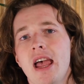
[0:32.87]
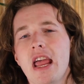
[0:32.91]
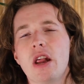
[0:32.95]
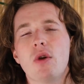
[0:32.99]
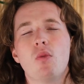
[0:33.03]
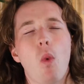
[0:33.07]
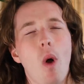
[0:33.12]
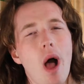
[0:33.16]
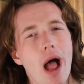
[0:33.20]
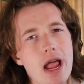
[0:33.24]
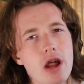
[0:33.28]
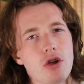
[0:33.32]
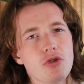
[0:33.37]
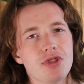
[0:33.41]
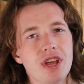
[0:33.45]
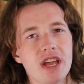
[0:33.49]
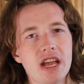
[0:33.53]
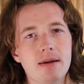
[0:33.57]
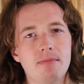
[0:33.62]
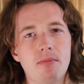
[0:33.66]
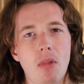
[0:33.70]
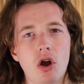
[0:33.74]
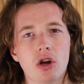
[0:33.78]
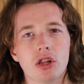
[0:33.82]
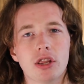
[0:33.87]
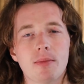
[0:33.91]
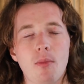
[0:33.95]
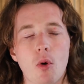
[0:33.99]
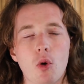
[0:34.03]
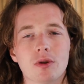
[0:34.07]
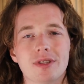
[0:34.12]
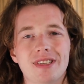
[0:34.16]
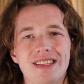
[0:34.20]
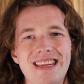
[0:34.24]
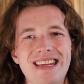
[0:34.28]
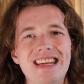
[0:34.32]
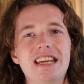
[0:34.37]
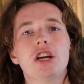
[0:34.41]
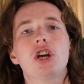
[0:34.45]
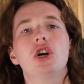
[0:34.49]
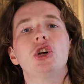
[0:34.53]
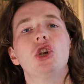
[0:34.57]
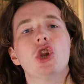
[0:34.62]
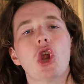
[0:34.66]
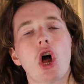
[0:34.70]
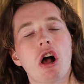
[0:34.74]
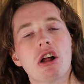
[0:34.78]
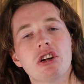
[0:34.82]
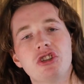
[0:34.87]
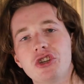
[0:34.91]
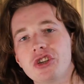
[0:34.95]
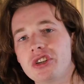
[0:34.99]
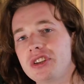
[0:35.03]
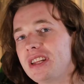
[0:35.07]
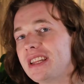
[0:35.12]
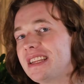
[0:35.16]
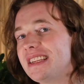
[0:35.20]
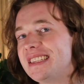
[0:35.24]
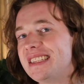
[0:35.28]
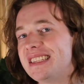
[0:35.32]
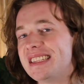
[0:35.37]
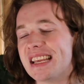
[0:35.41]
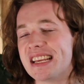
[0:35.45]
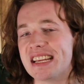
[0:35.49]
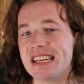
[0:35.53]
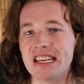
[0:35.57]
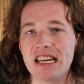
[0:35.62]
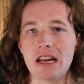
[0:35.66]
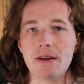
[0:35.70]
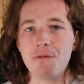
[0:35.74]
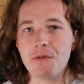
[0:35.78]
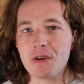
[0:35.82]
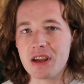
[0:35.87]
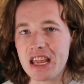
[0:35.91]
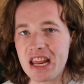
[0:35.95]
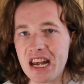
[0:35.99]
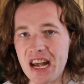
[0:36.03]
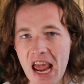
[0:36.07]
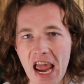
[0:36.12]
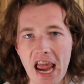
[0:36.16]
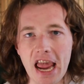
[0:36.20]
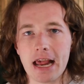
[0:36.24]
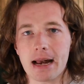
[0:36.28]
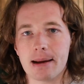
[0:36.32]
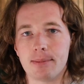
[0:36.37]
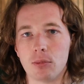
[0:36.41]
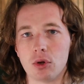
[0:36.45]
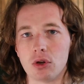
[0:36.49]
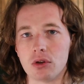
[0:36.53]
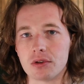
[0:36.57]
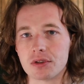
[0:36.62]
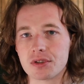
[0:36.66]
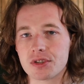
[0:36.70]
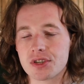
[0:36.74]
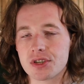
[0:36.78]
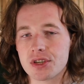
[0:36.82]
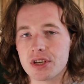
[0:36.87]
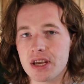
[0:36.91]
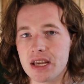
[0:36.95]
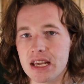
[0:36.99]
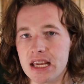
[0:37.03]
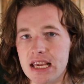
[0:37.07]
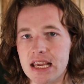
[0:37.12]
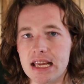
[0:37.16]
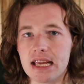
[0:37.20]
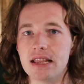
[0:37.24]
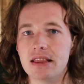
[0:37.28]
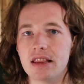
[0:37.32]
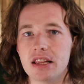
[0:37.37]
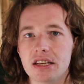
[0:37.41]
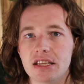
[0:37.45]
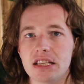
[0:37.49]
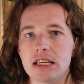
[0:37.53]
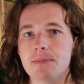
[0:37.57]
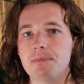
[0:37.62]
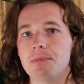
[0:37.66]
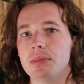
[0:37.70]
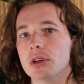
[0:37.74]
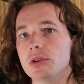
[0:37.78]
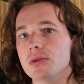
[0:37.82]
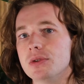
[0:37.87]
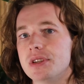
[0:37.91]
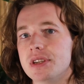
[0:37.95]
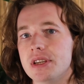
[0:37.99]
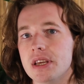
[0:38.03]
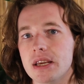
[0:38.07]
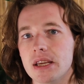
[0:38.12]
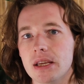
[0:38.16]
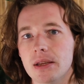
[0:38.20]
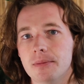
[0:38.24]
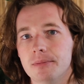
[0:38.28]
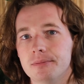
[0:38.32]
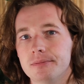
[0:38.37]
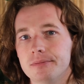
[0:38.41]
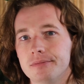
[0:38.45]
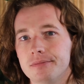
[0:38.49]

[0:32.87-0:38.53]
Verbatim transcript: And why are they among the most ecologically significant animals in the deep blue sea?